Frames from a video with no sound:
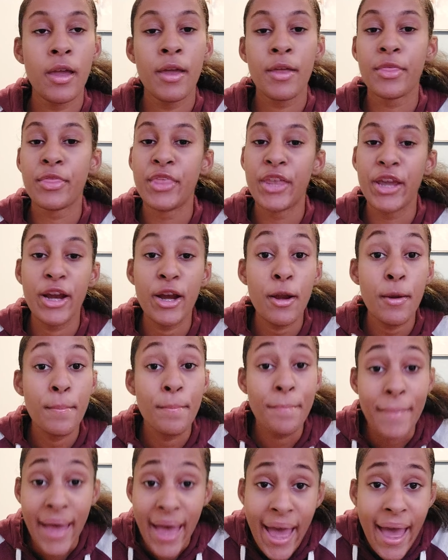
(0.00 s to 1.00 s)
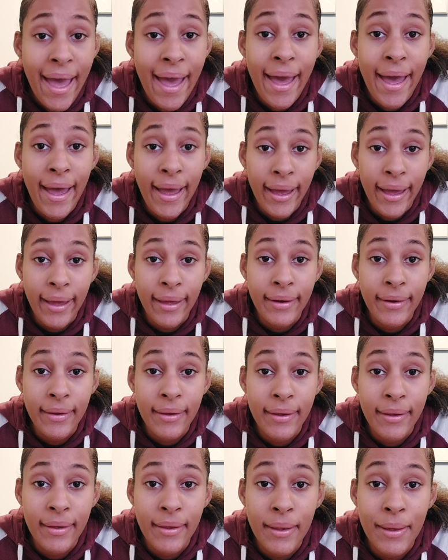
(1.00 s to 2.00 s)
They're mad
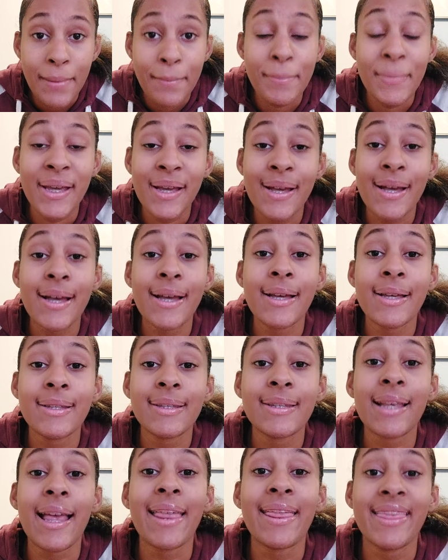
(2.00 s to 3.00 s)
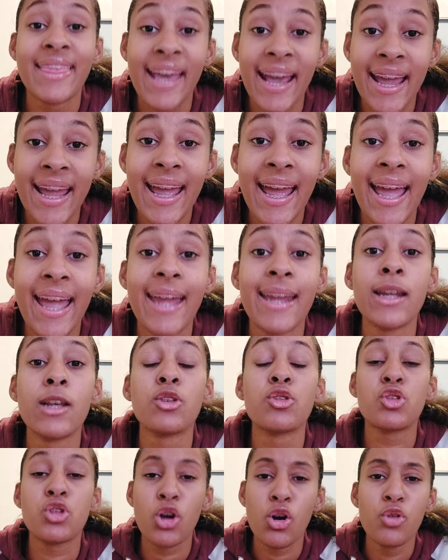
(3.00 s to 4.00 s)
because they ain't
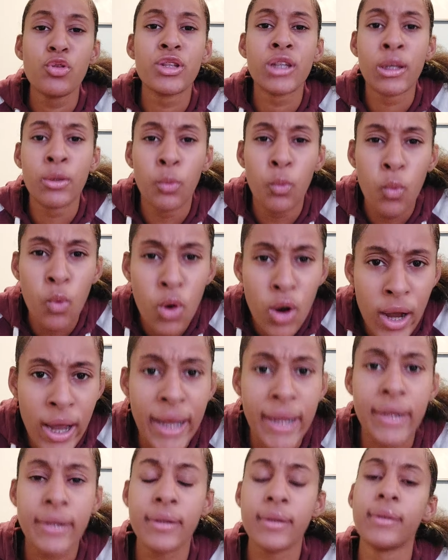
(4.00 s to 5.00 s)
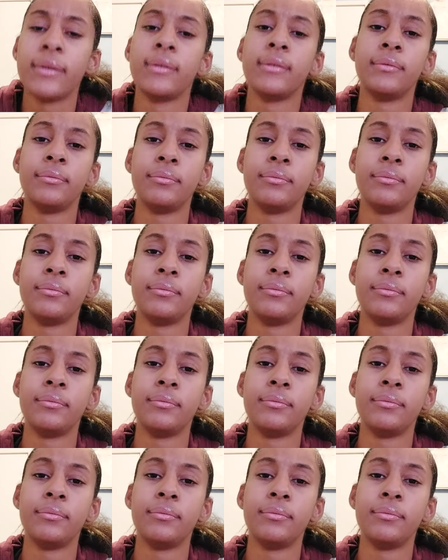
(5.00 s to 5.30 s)
a chosen one.